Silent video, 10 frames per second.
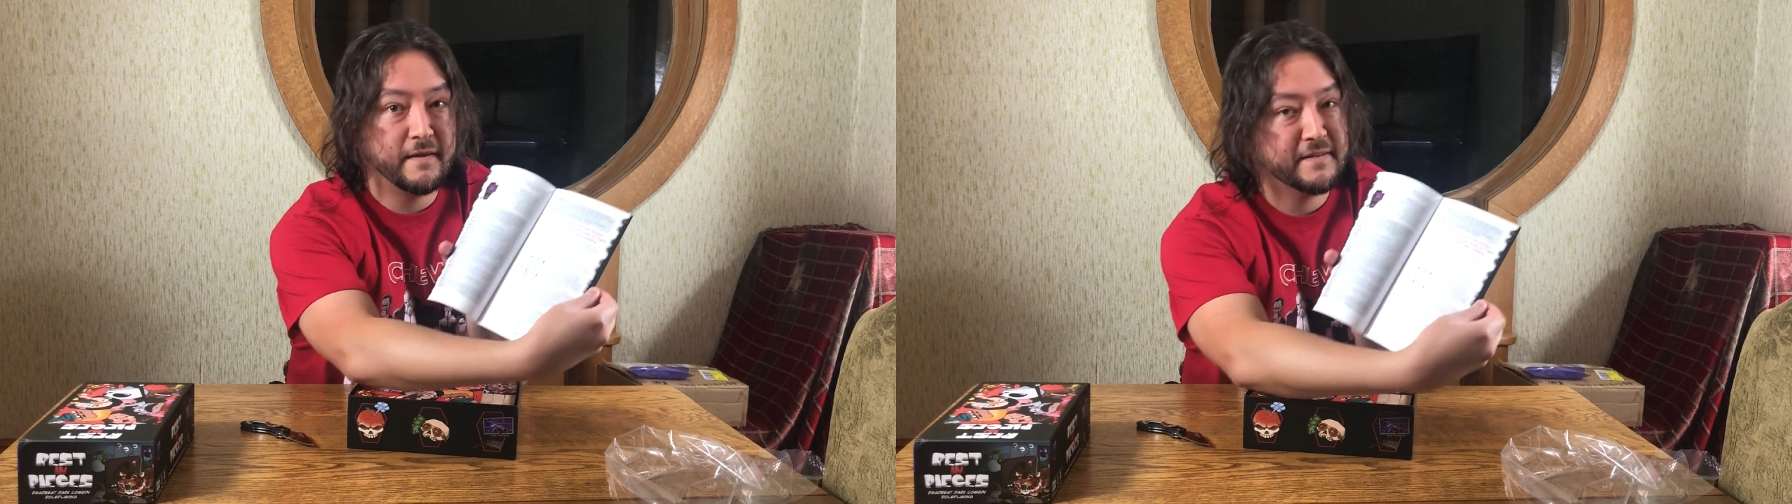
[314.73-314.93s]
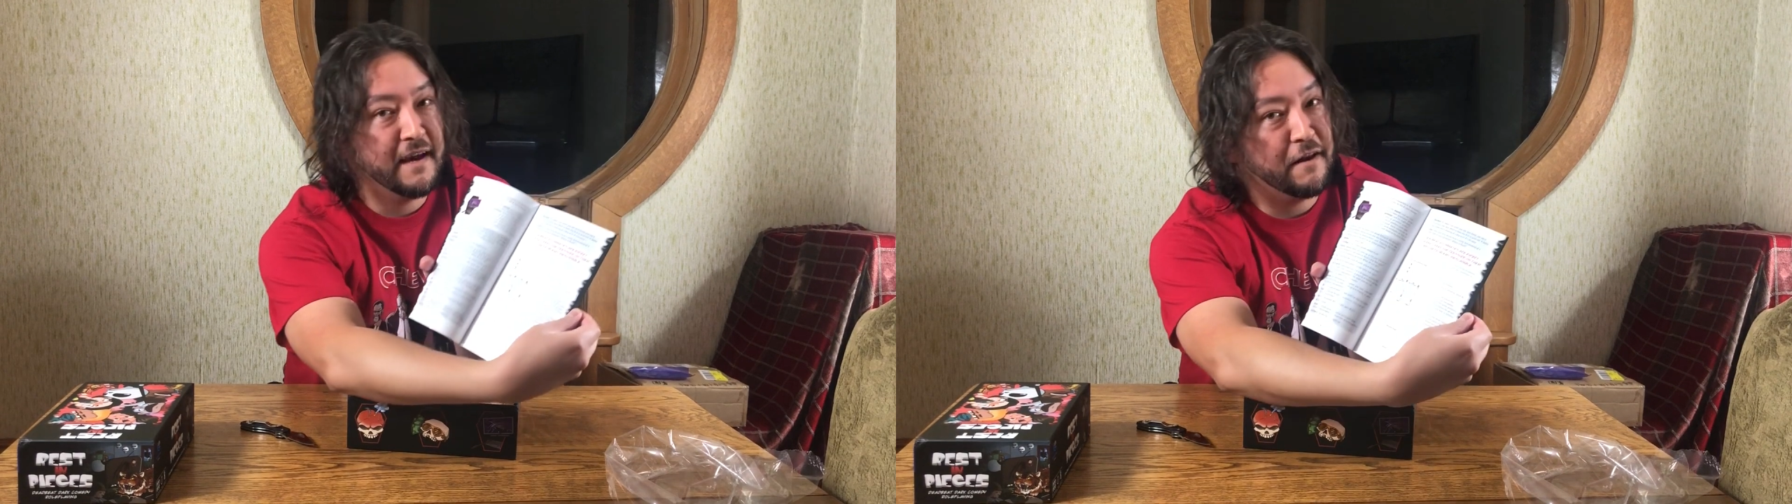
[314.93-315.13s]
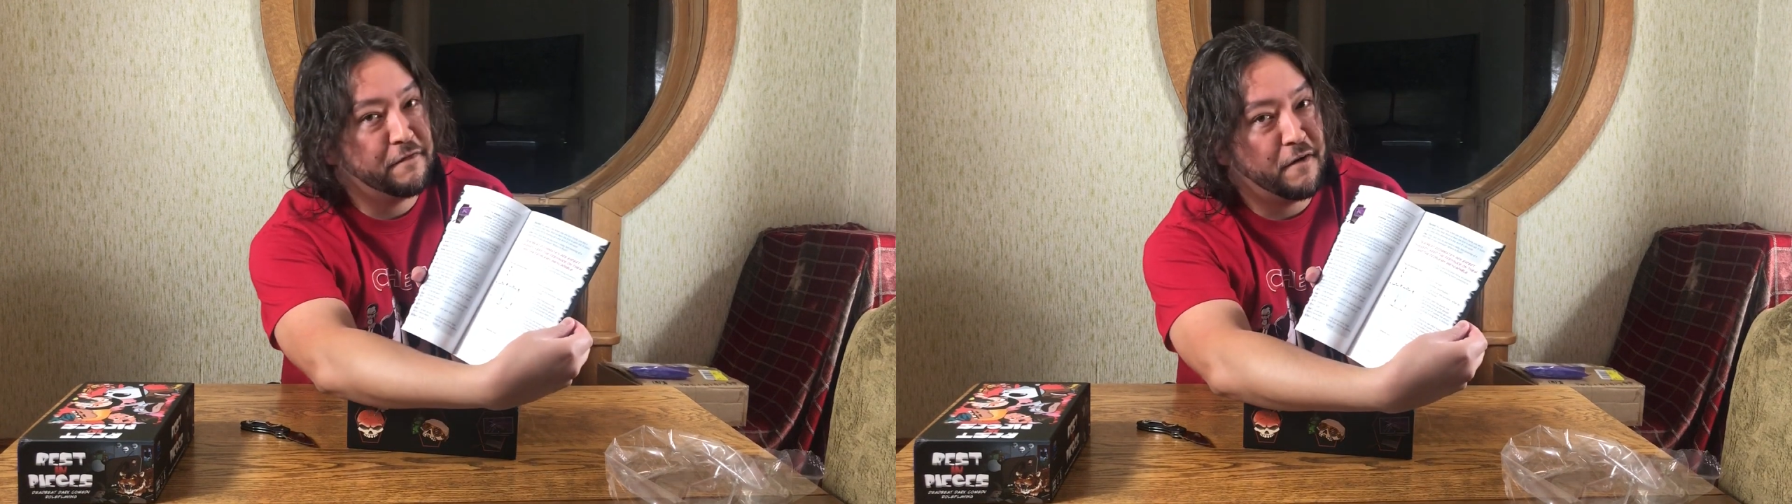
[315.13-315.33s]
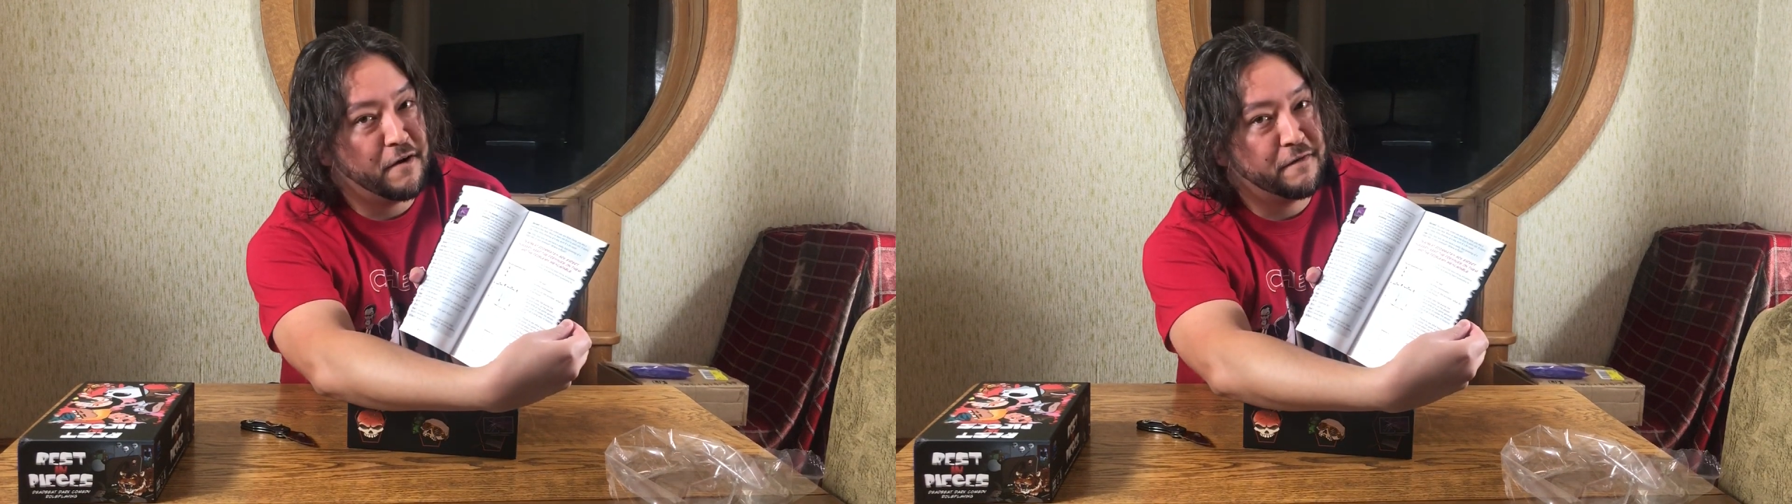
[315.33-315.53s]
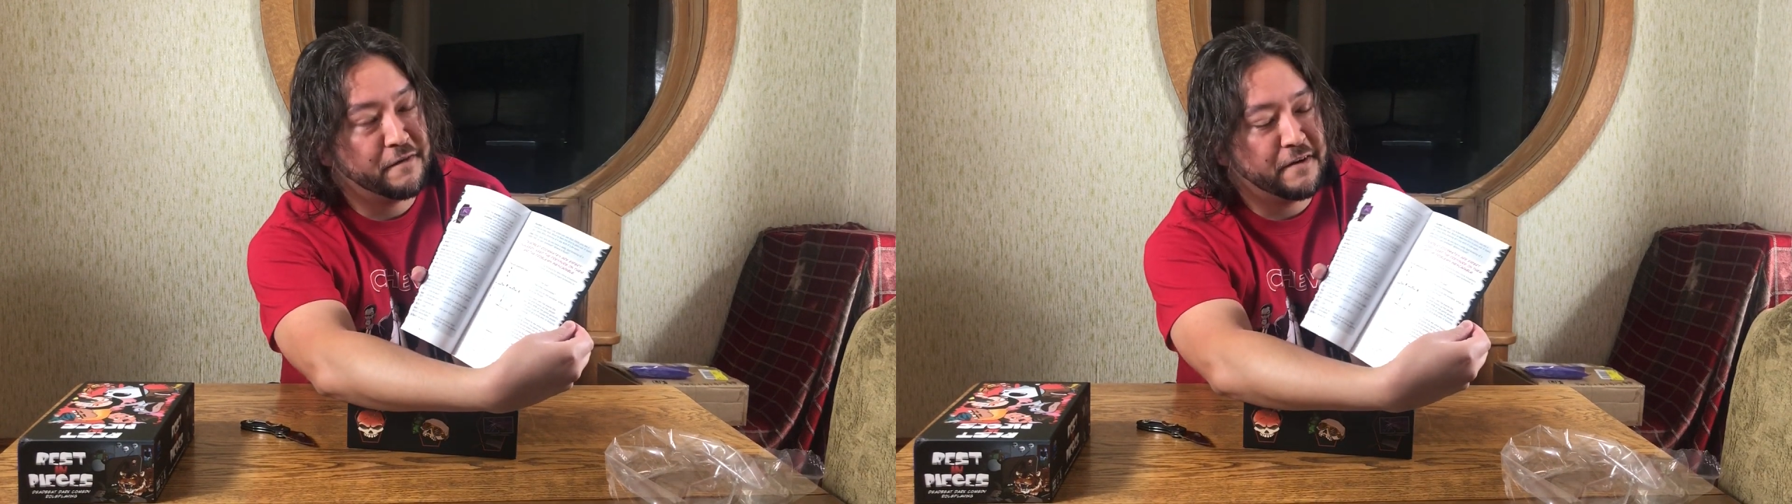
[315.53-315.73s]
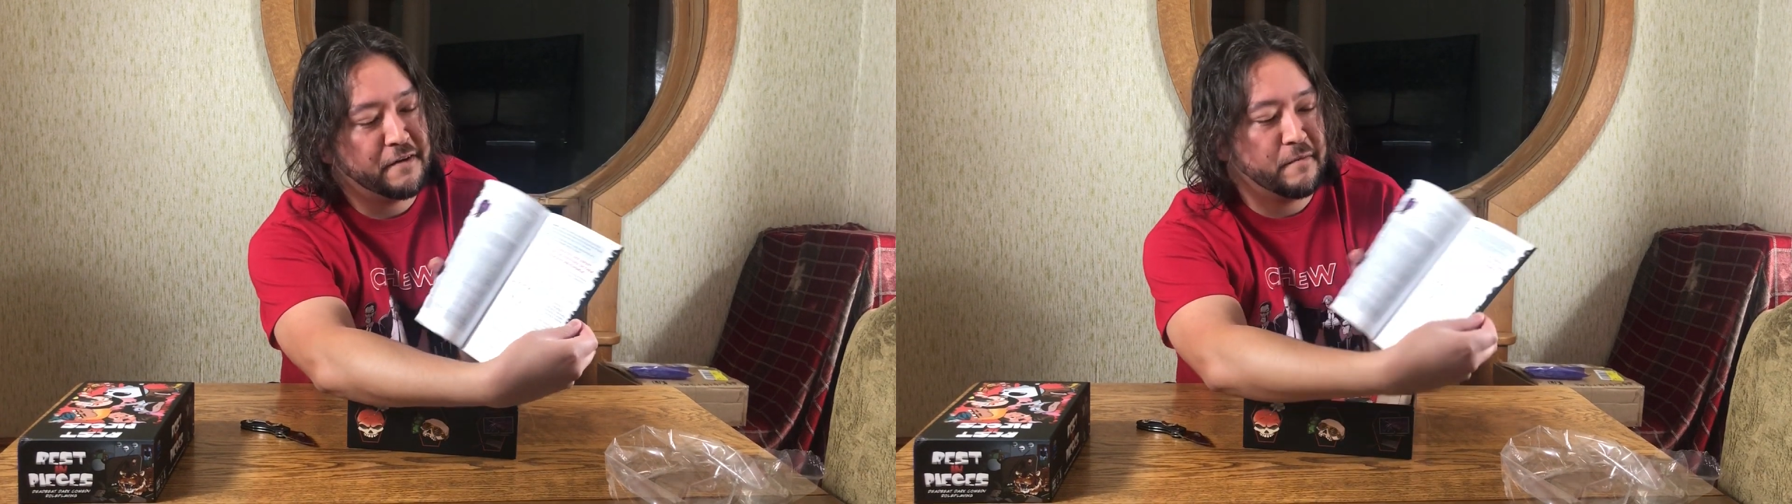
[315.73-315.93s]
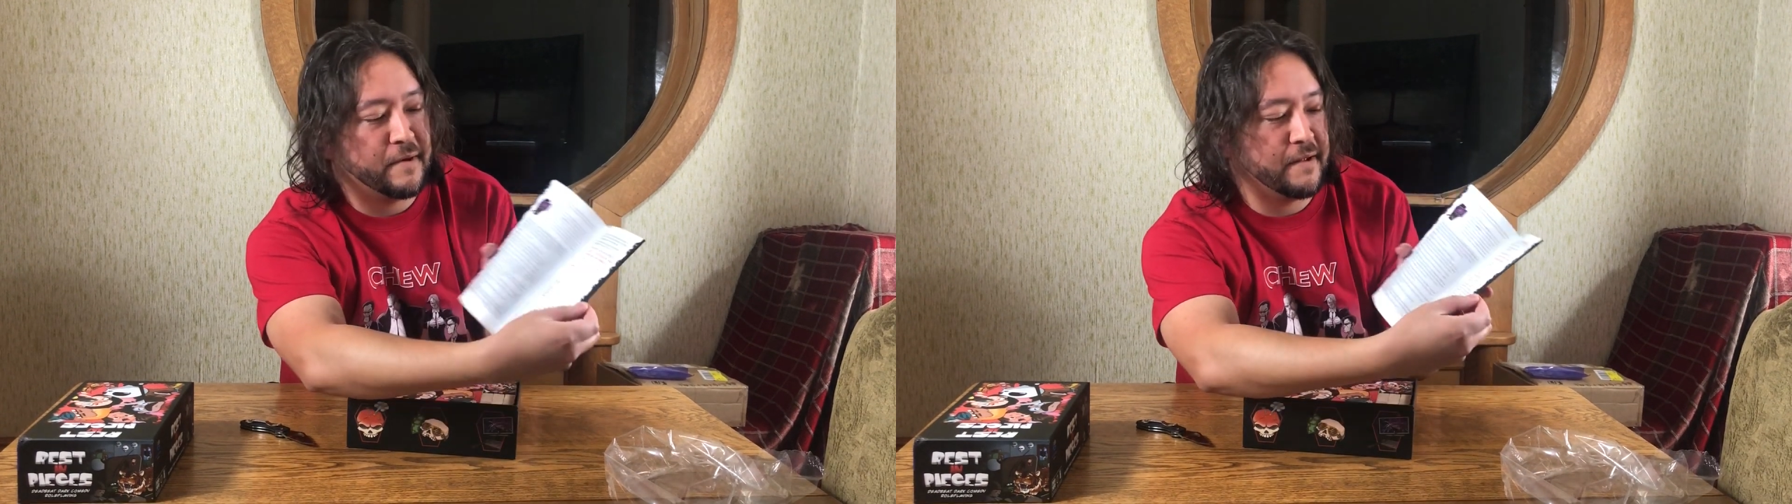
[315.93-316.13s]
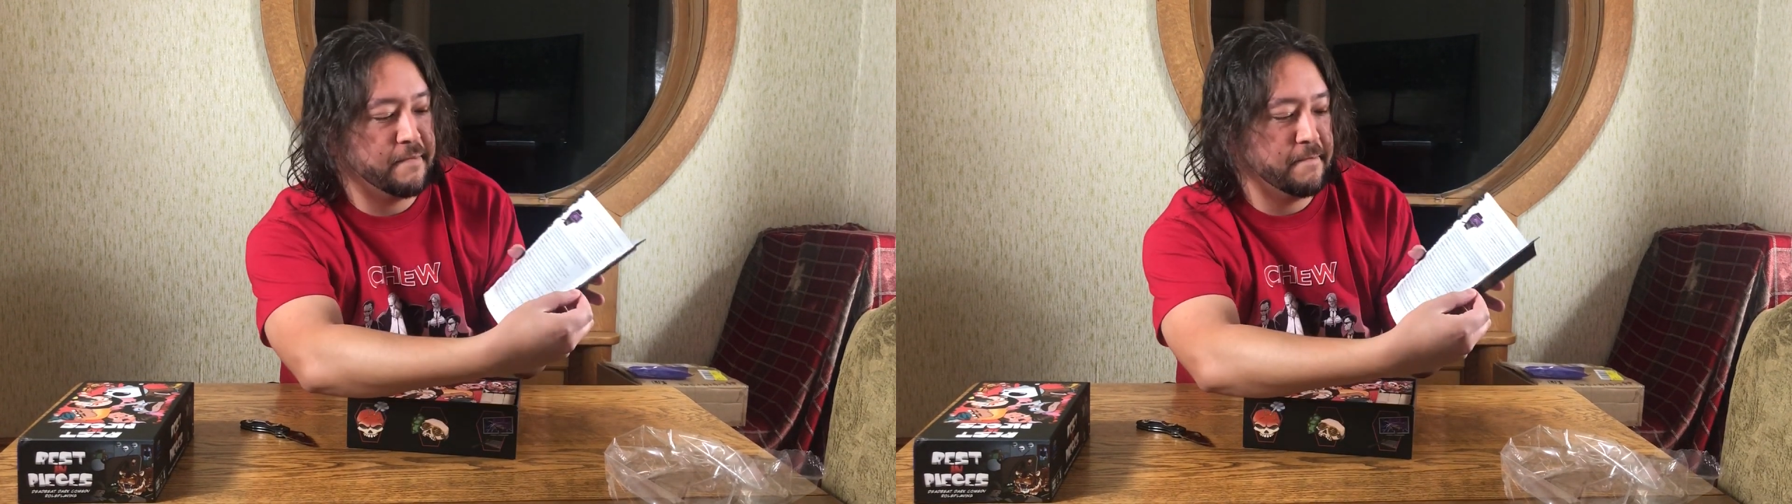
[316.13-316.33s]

It's kind of far for you, but